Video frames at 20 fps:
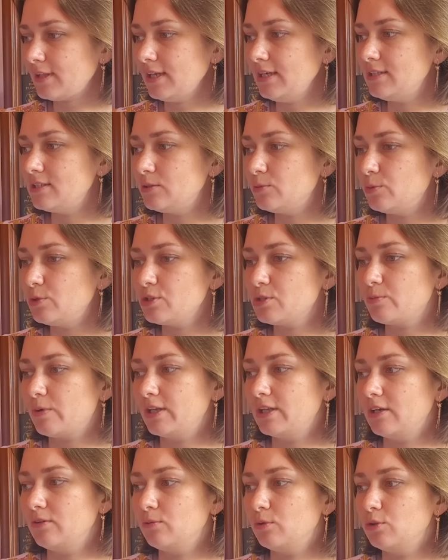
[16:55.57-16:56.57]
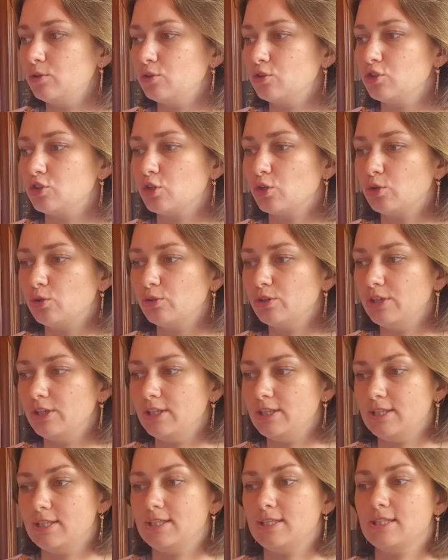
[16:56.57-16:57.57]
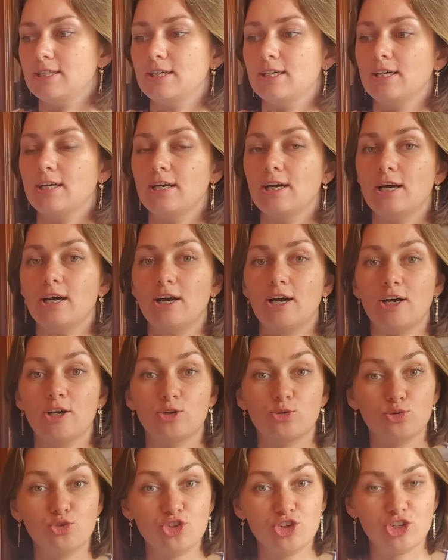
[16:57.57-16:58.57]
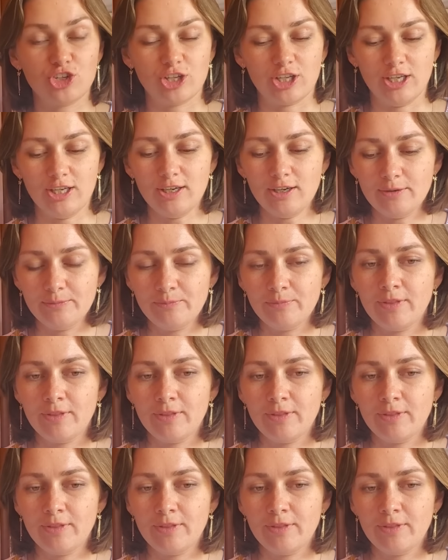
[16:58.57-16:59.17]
And the first one I want to show is rushnik.